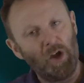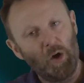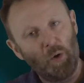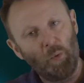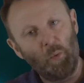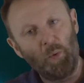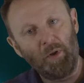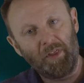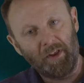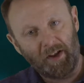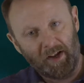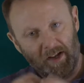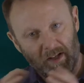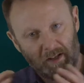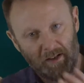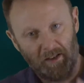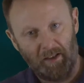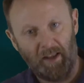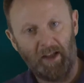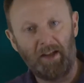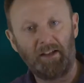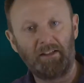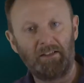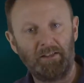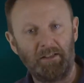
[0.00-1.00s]
with a
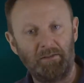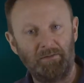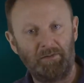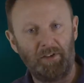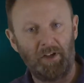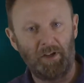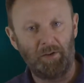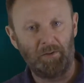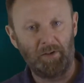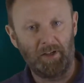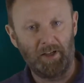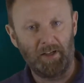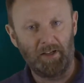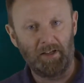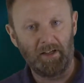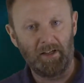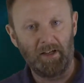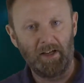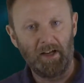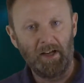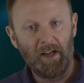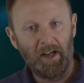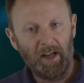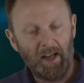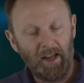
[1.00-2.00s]
collective unit
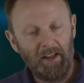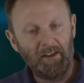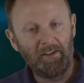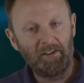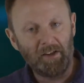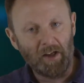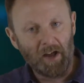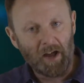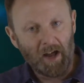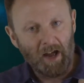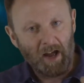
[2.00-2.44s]
is